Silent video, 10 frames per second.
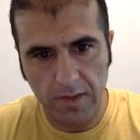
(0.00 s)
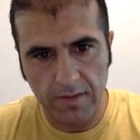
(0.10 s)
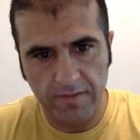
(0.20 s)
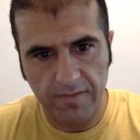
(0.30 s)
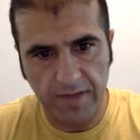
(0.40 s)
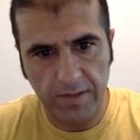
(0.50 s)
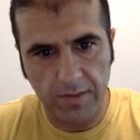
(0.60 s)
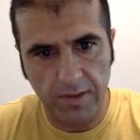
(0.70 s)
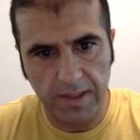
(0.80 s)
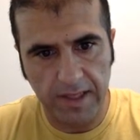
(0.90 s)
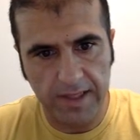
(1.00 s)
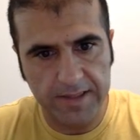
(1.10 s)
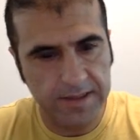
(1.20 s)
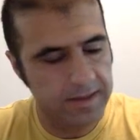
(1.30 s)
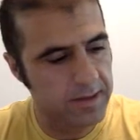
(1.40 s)
final int
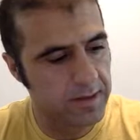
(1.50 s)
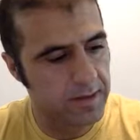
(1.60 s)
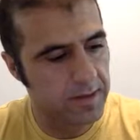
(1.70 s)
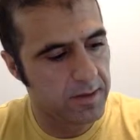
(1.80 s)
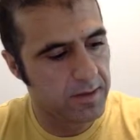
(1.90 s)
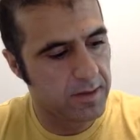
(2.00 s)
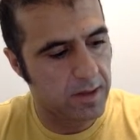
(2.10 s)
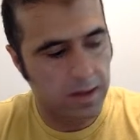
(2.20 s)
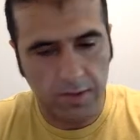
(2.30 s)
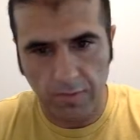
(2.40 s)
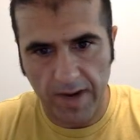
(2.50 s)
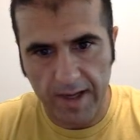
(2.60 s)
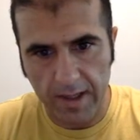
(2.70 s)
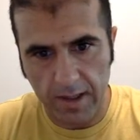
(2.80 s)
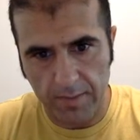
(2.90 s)
uh, rank
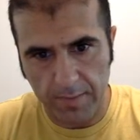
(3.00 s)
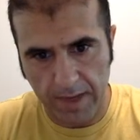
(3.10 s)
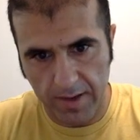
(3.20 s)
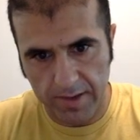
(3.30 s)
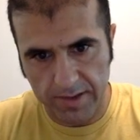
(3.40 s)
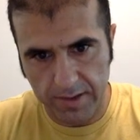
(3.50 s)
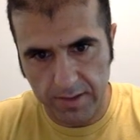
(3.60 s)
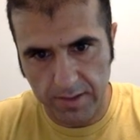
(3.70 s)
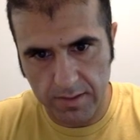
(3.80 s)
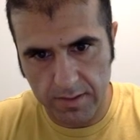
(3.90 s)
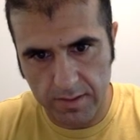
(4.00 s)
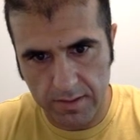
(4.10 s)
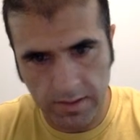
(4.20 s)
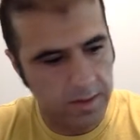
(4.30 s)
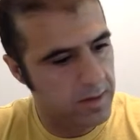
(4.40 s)
comparison
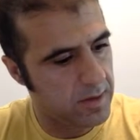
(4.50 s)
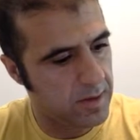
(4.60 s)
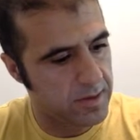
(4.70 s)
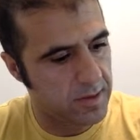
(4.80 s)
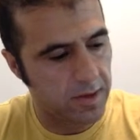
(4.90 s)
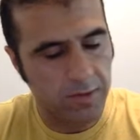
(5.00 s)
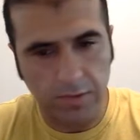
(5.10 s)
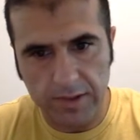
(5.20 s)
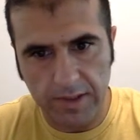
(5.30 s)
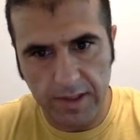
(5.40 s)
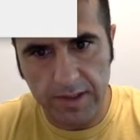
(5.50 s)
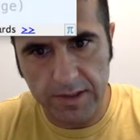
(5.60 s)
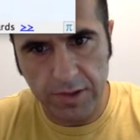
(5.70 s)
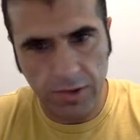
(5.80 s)
is equal to integer